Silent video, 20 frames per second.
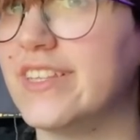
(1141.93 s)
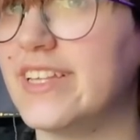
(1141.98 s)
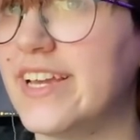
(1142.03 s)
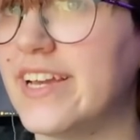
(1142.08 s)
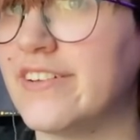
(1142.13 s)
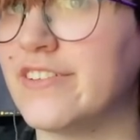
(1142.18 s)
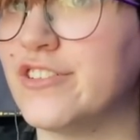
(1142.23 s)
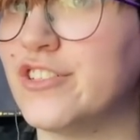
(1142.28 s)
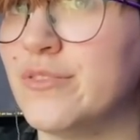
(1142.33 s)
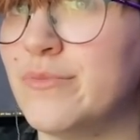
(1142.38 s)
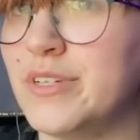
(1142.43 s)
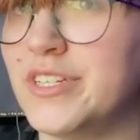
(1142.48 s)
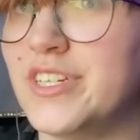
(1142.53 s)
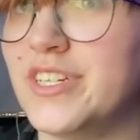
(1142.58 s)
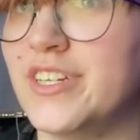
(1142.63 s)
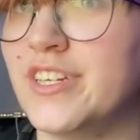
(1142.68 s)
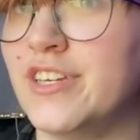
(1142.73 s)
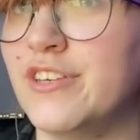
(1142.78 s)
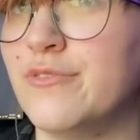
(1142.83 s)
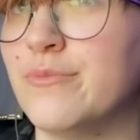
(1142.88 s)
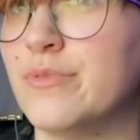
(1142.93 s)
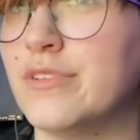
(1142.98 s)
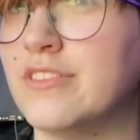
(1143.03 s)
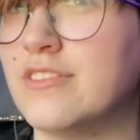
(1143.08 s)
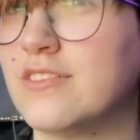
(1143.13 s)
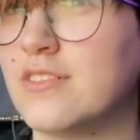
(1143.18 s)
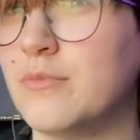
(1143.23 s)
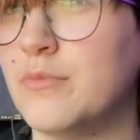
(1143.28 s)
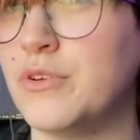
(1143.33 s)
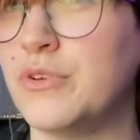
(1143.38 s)
in the LGBTQ
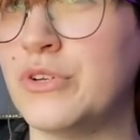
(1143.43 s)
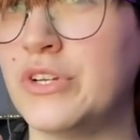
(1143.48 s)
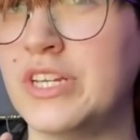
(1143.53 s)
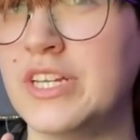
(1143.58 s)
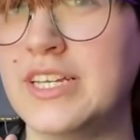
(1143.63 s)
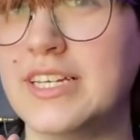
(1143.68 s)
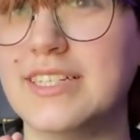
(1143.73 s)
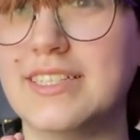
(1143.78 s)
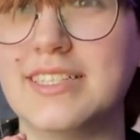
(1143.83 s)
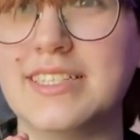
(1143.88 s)
plus community